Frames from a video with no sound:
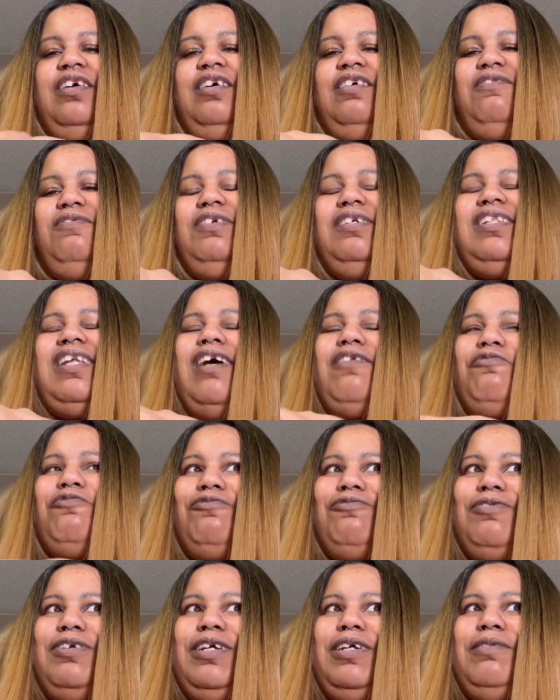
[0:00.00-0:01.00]
Well, not
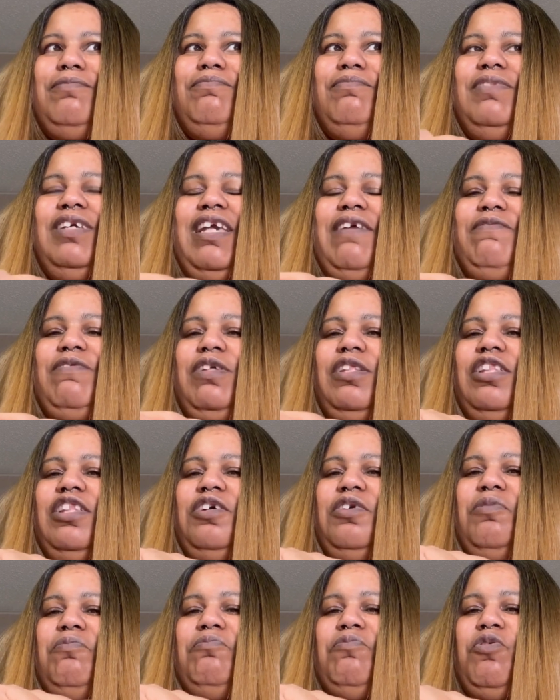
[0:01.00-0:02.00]
grip, giving a
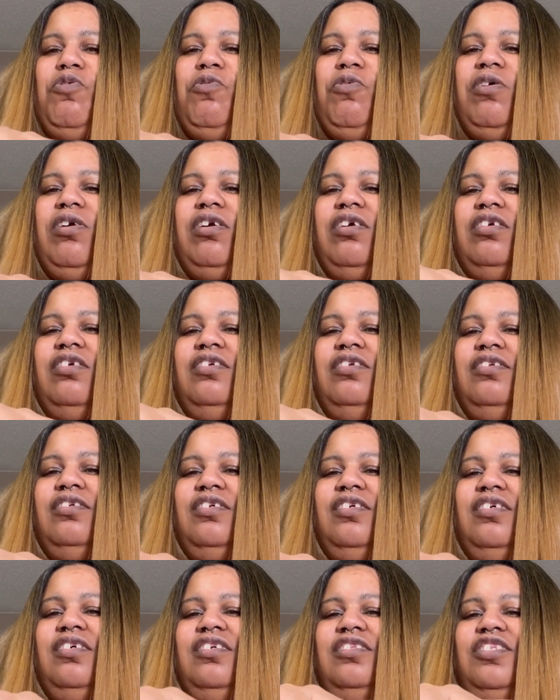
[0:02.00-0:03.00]
little more
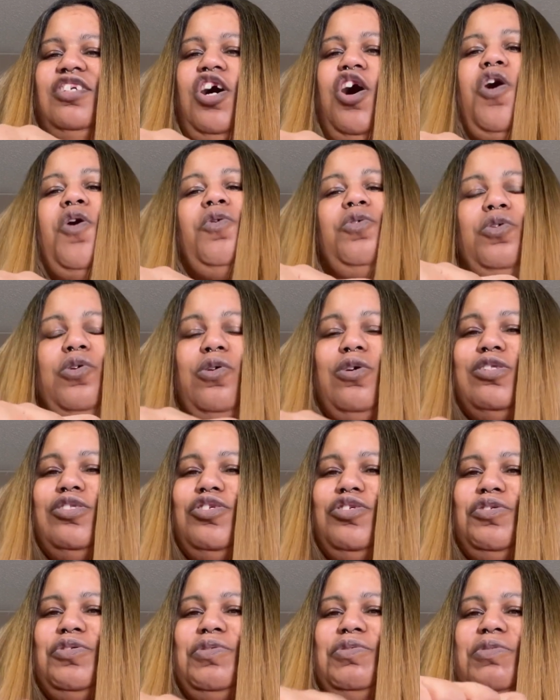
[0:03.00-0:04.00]
to hold on
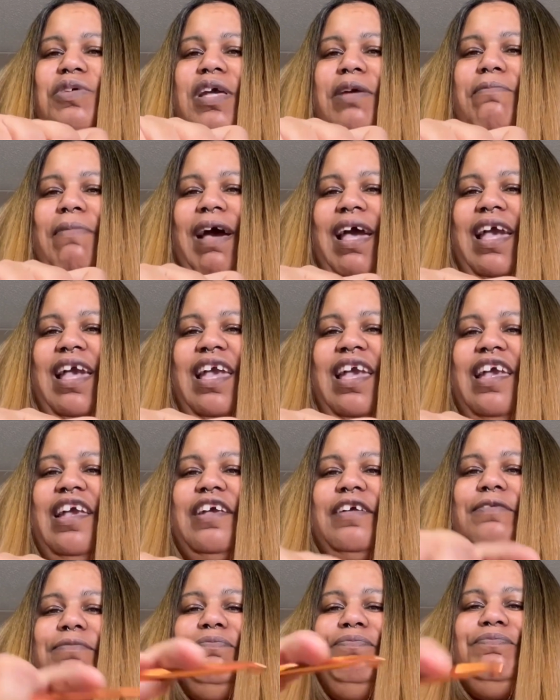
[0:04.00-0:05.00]
to in my hand.